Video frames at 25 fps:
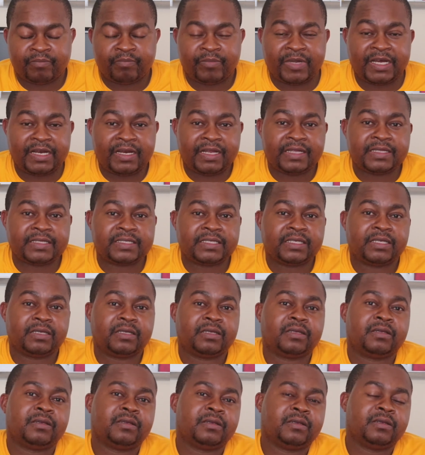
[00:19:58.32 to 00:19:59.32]

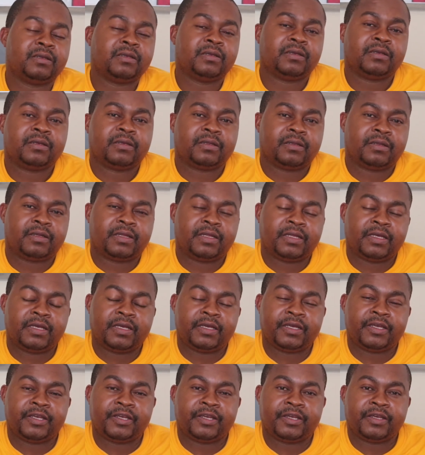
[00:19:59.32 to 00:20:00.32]
balancing
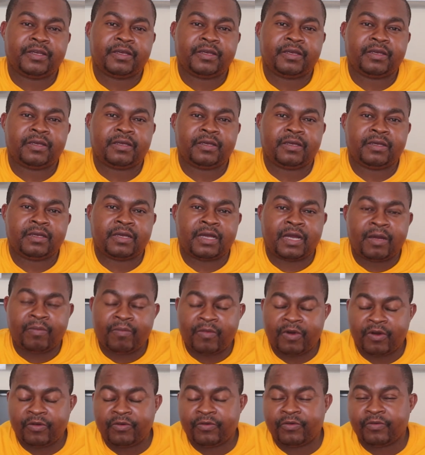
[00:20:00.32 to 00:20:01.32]
the
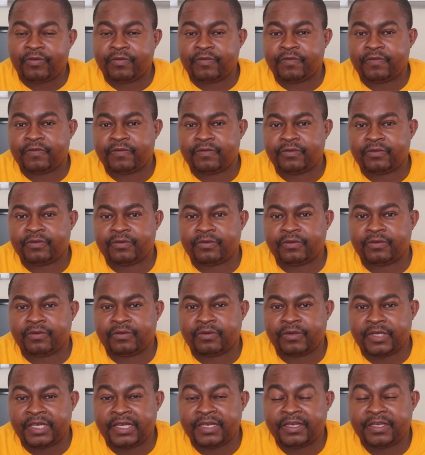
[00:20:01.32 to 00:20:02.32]
amount of
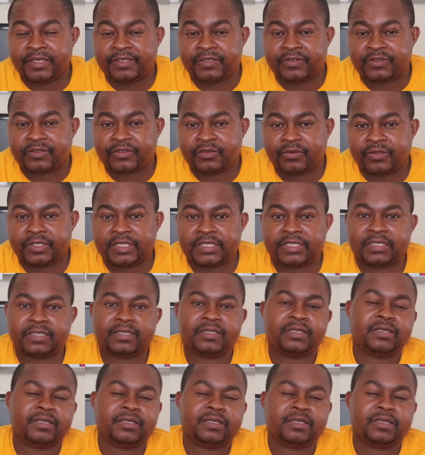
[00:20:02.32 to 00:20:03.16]
energy source,